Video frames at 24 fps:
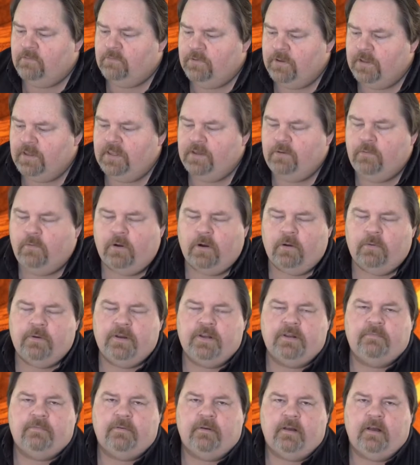really where we
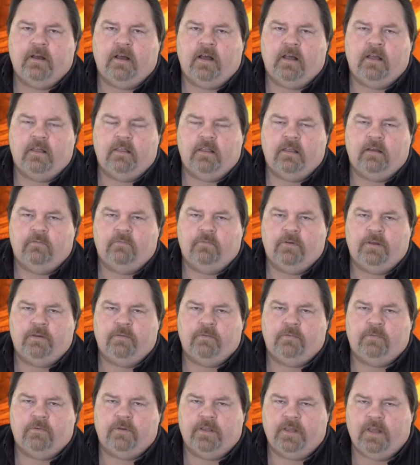
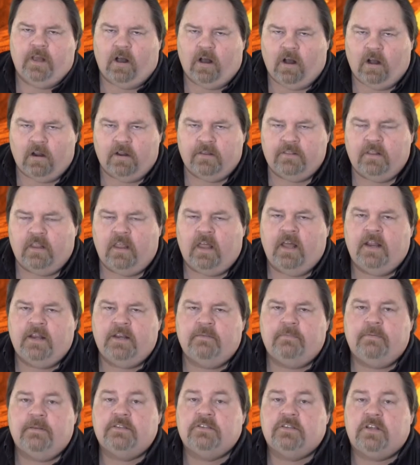are on the line
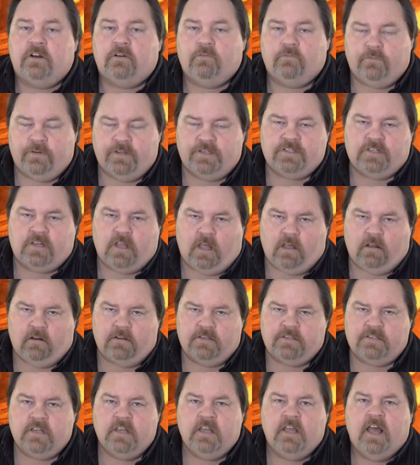depends on our risk
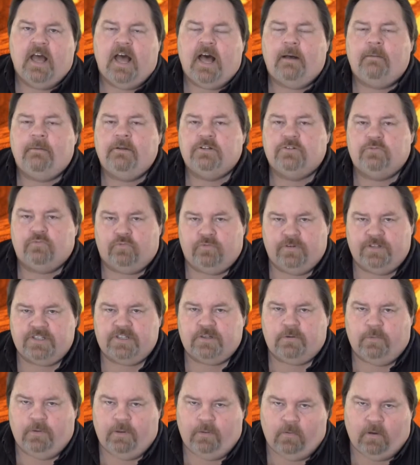tolerance, how much
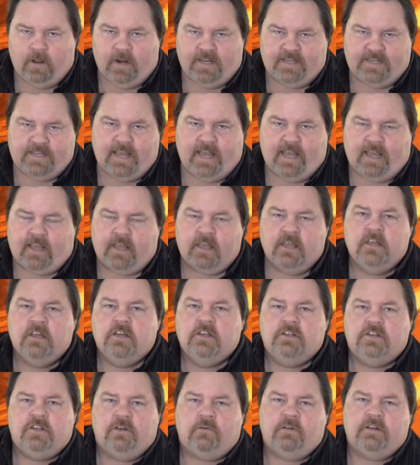risk we want to take.
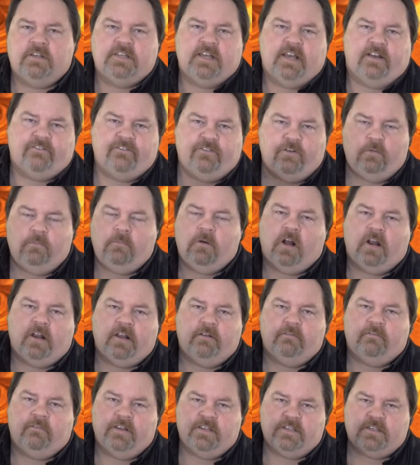Do you want to take full
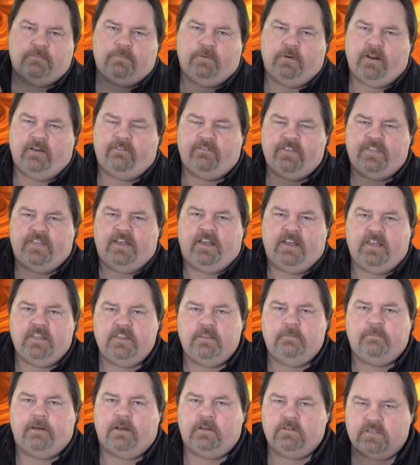market risk, put everything in
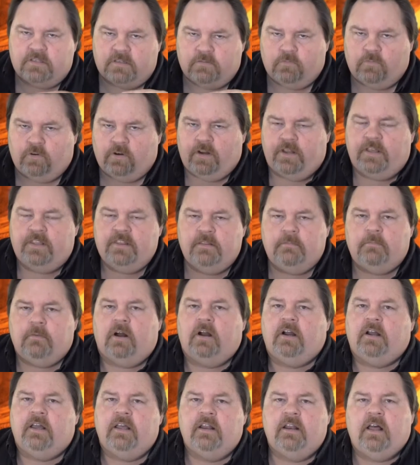the boats, we're in the
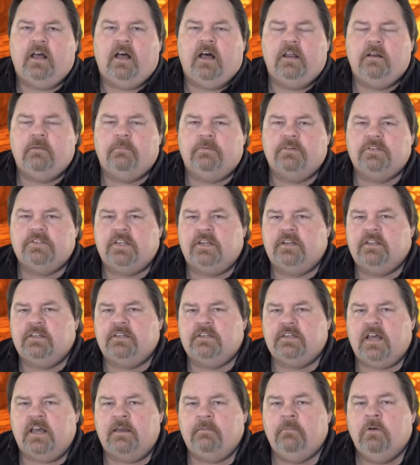market 100% of the
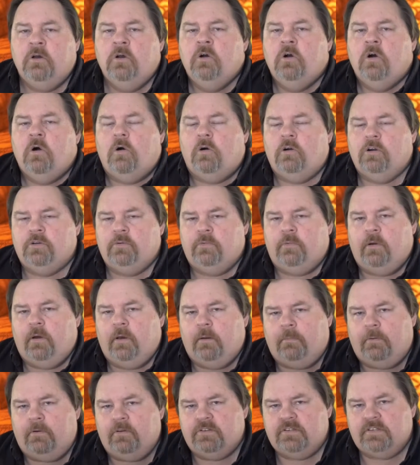time, or do we want
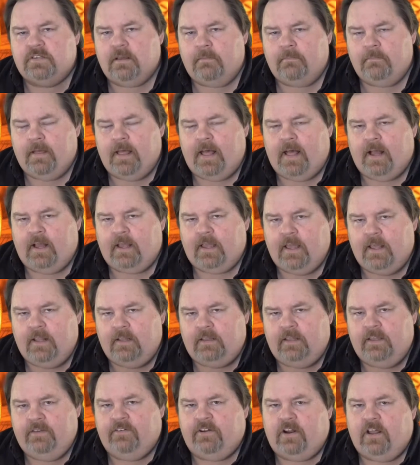to pull some back and
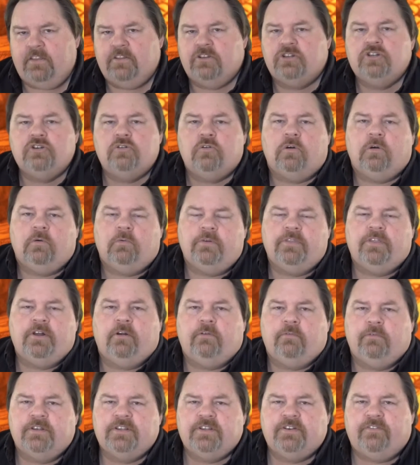leave it on the shore with our
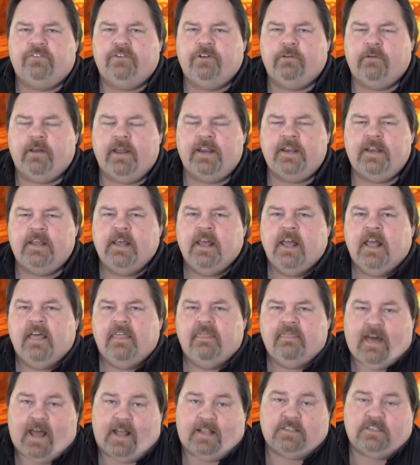risk-free rate?
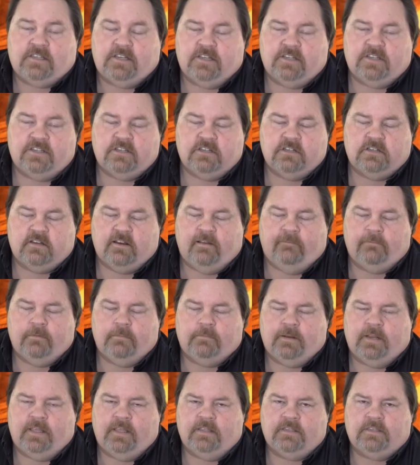That's a decision
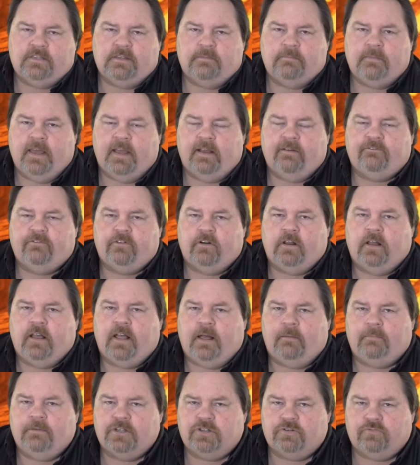everybody gets to make for
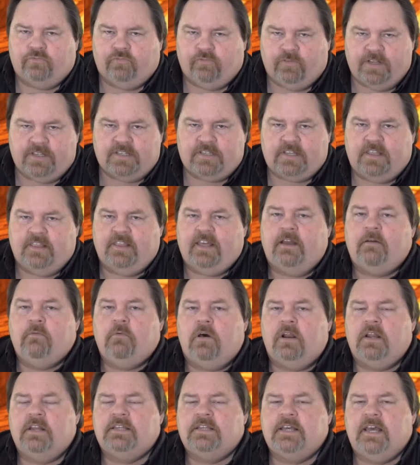how much risk they
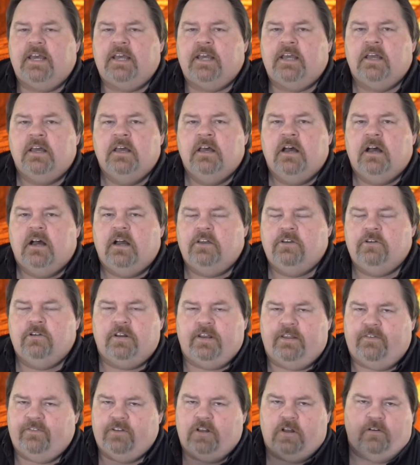want to take. You could
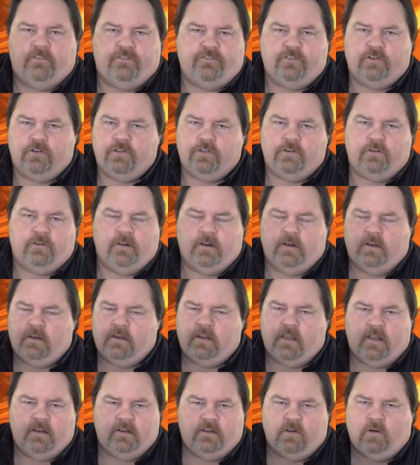even go further
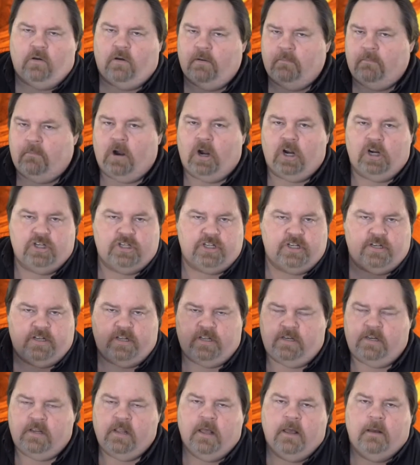and go on margin
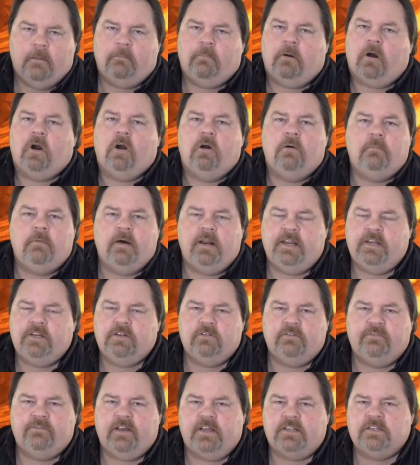and borrow money
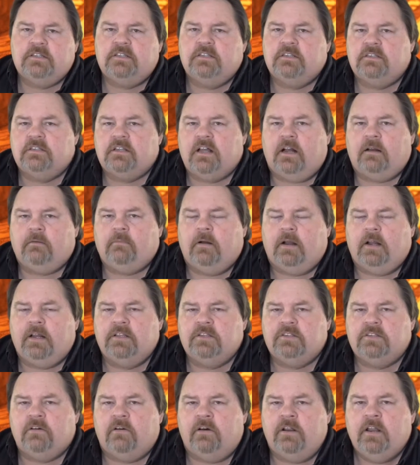to invest in the stock market
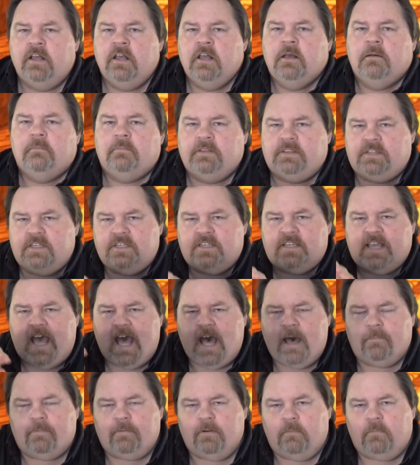and so on. But this
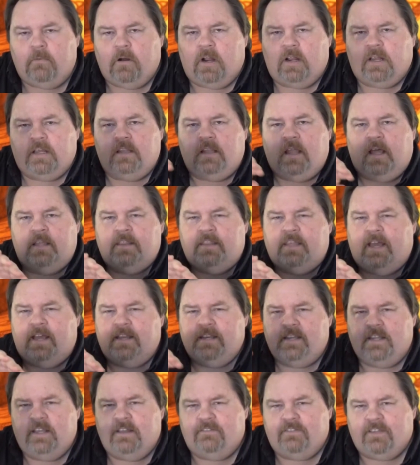capital market line, the
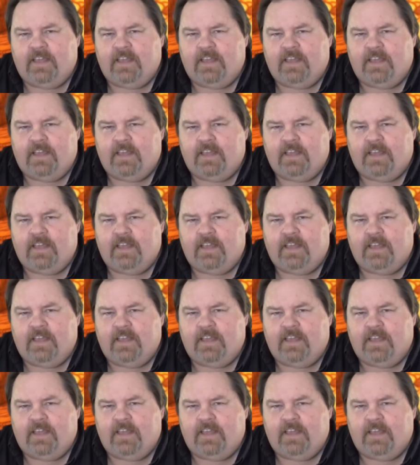idea